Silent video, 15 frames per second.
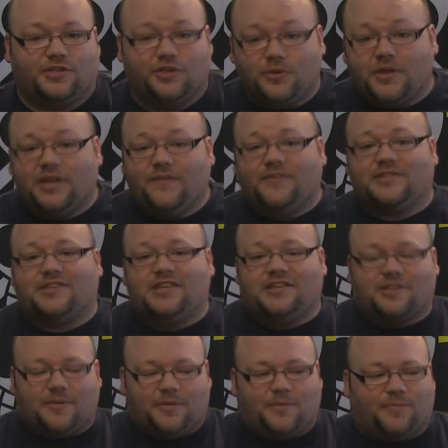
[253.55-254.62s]
And you can even see
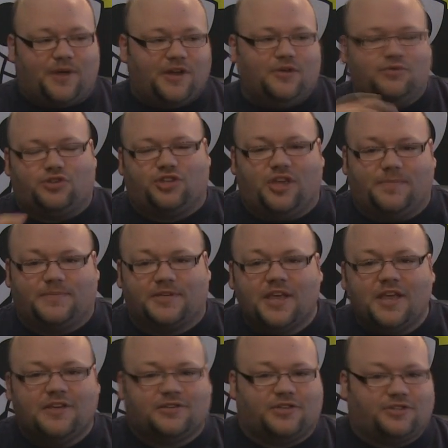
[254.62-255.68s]
some of the brand new ships,
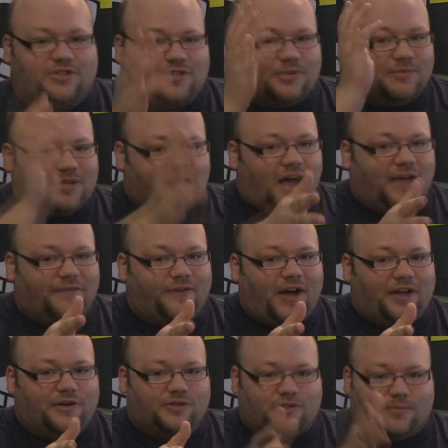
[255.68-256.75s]
such as some TIE
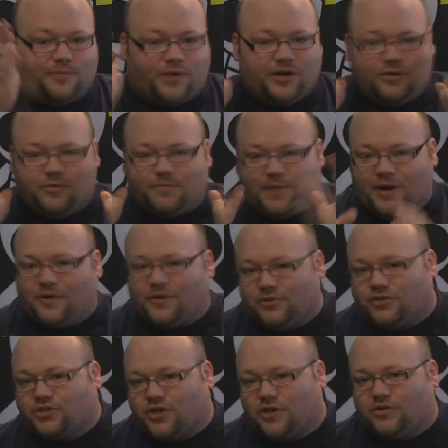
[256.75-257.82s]
fighters, some brand new
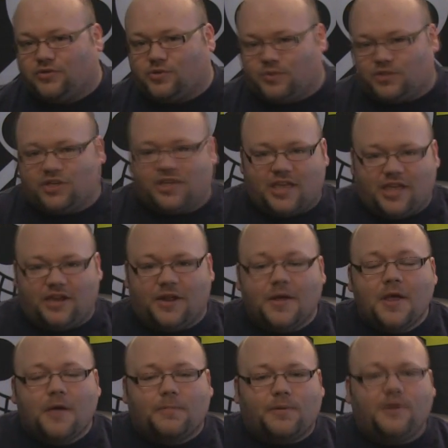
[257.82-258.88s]
Imperial shuttles, which again,
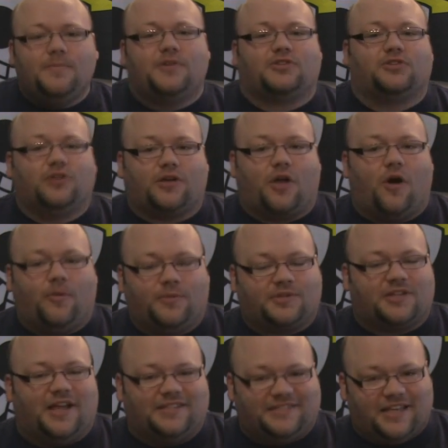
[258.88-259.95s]
pretty much look
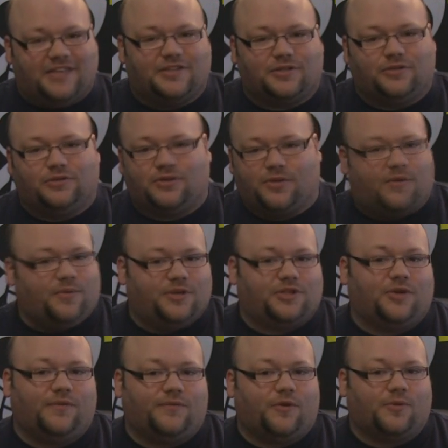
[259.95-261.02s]
almost identical to their
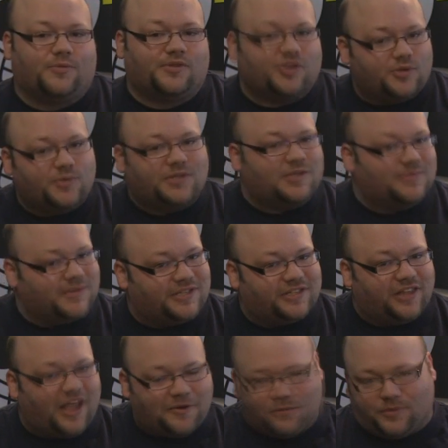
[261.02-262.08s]
original forms, just with some
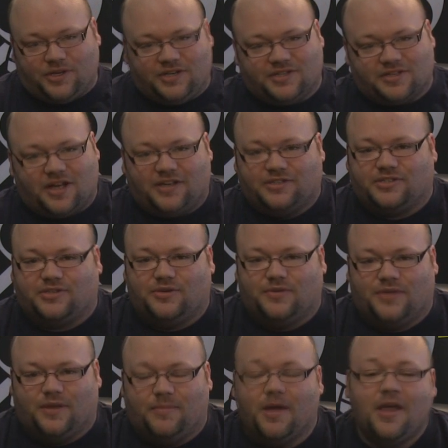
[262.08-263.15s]
slight redesigns to
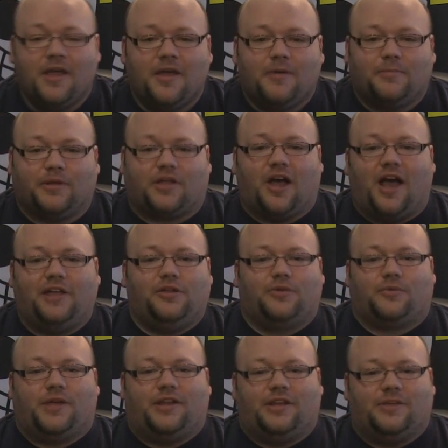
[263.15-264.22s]
them. But
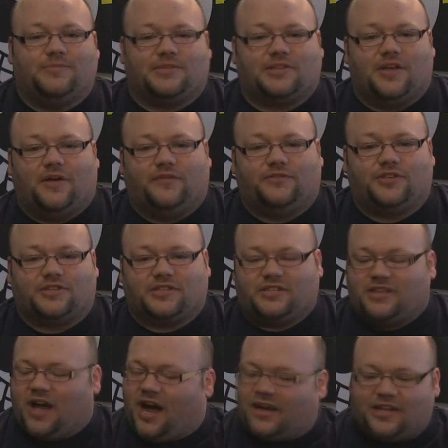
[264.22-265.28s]
Kylo Ren himself,
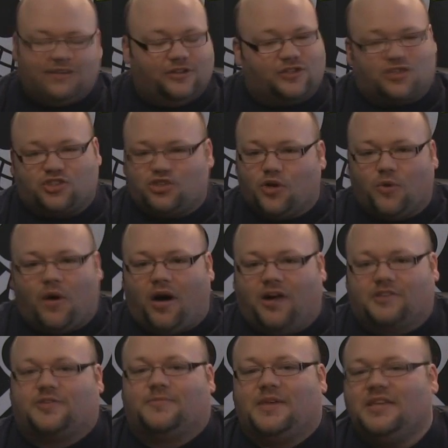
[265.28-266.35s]
just, God, he looks so
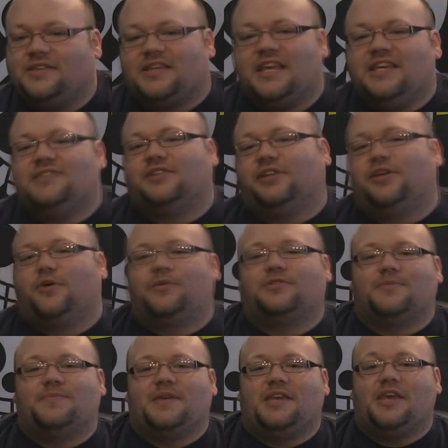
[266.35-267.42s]
awesome. He's easily going
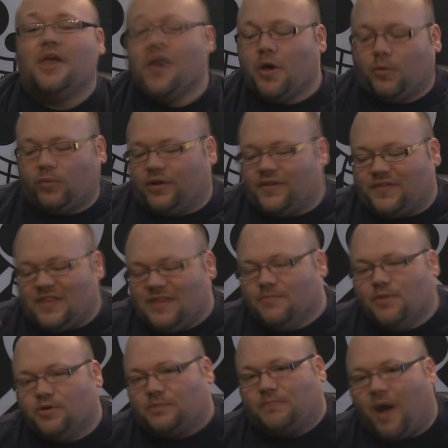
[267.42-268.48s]
to be one of the
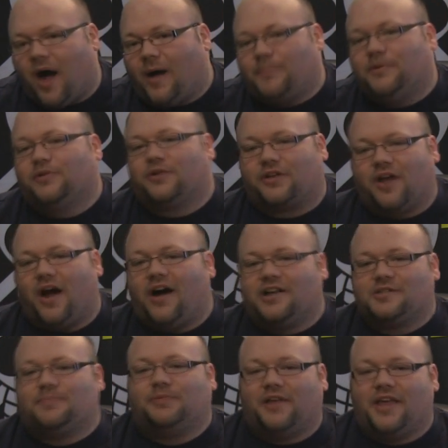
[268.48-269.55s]
most popular
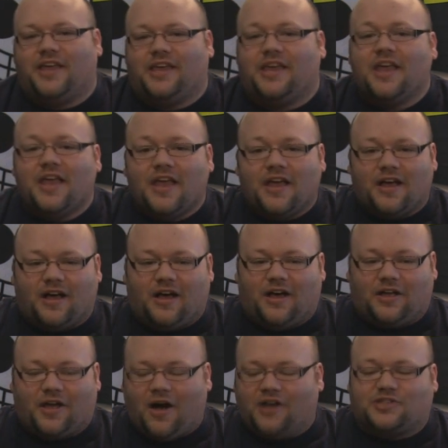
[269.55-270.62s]
cosplay
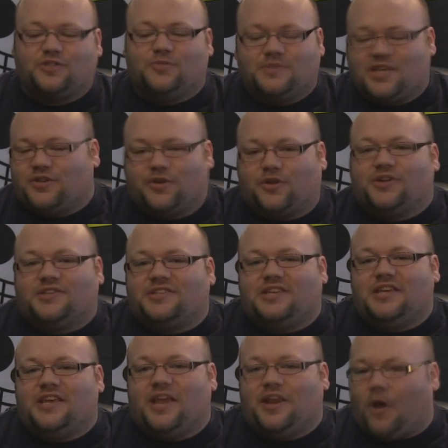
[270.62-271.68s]
costumes that you're going to
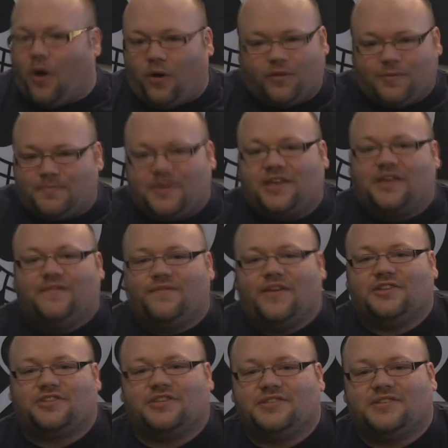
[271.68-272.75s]
see at all the big
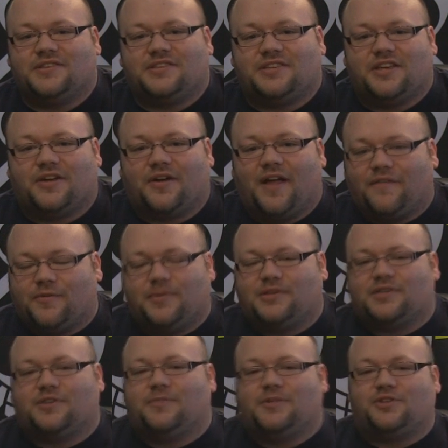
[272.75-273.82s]
conventions this year.
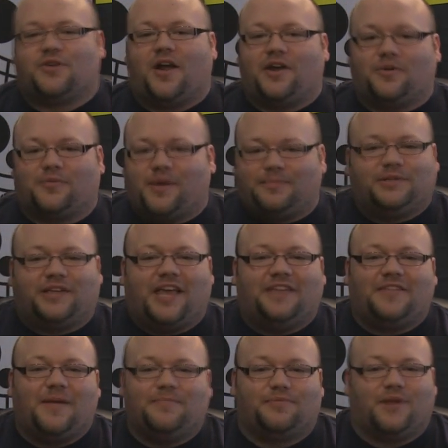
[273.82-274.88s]
Everybody's going to be trying to
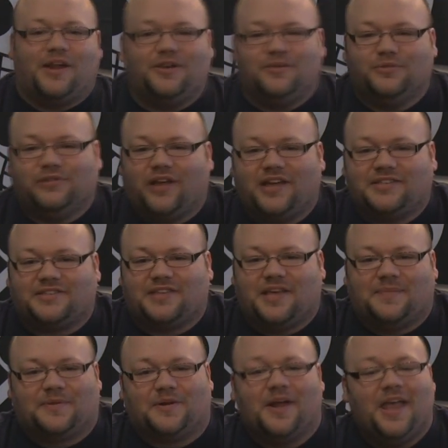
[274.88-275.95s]
replicate that brand new
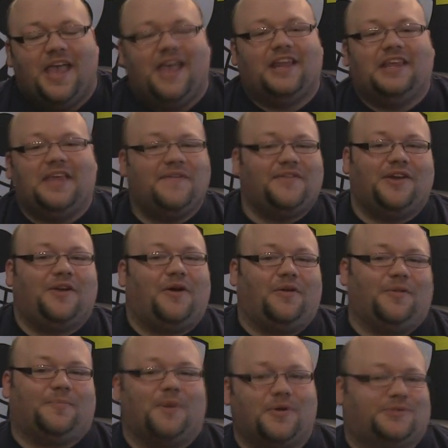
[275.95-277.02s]
lightsaber. And even in all
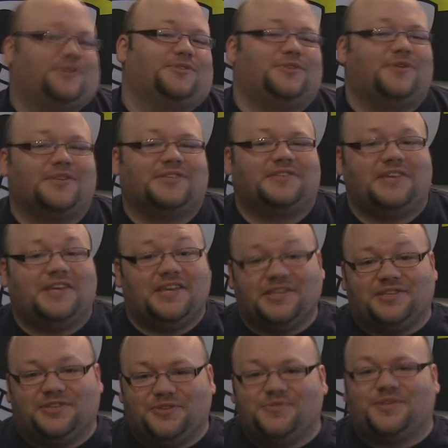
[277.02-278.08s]
the posters, you can see
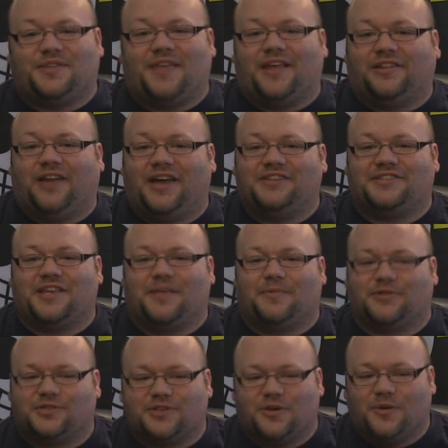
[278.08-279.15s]
he's using that
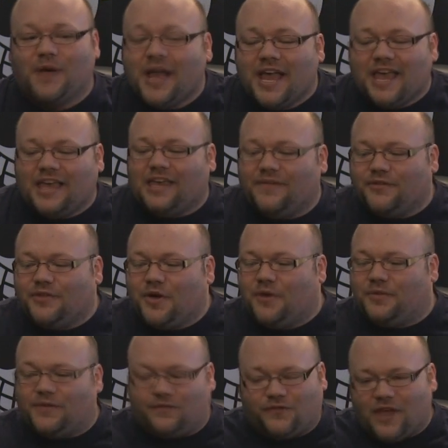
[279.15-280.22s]
lightsaber. So even
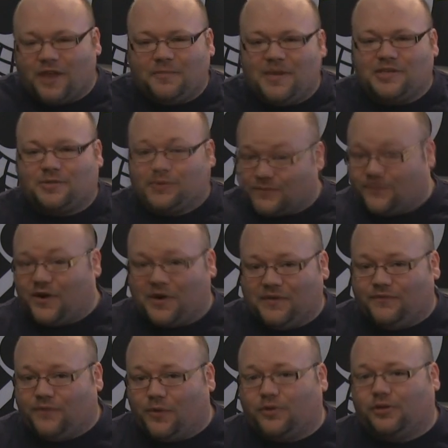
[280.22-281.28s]
though the fan base was
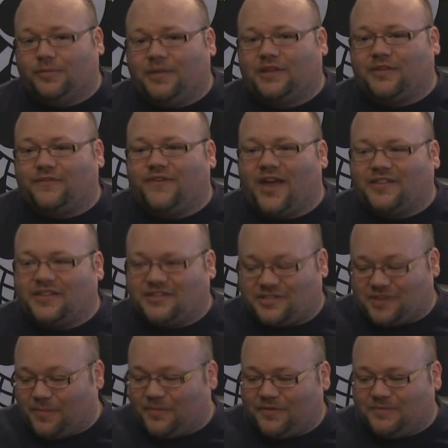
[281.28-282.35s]
very vocal about the fact that
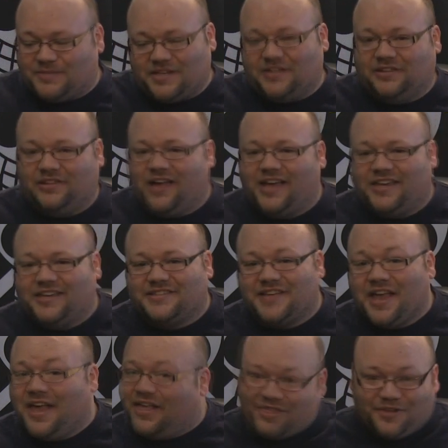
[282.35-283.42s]
some of them didn't like it,
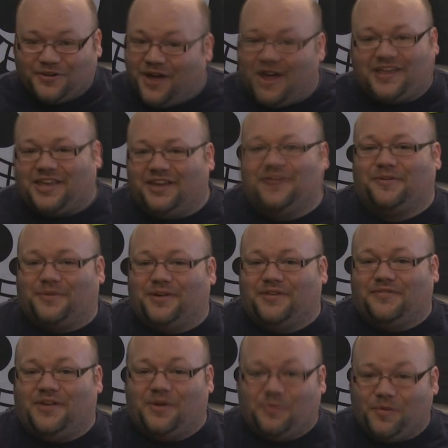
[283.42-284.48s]
they're not getting rid
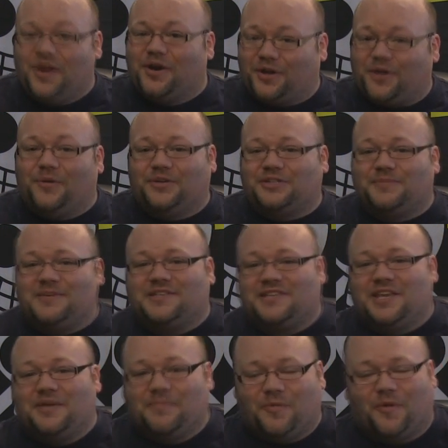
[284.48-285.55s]
of it. We are going to be
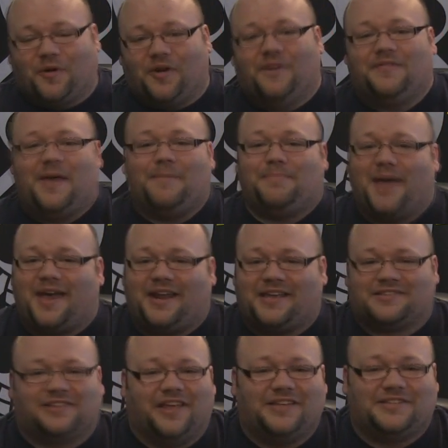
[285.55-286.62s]
seeing more of that
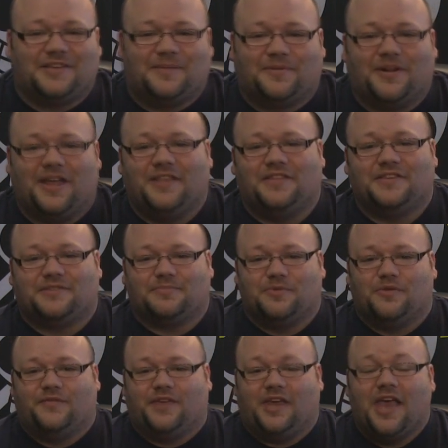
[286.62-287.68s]
badass lightsaber in this
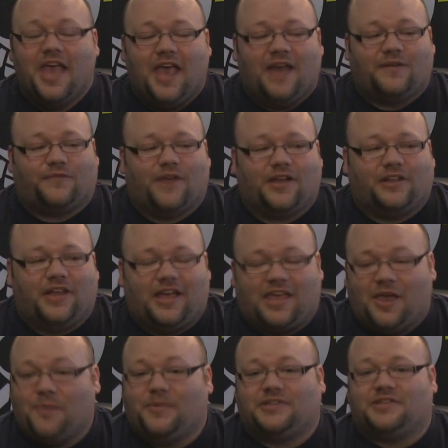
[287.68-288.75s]
movie. And frankly, I
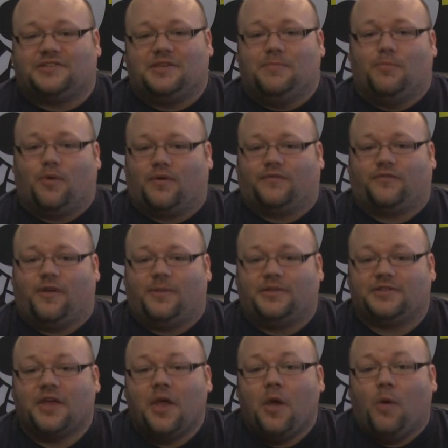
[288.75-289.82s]
can't wait to see more from it.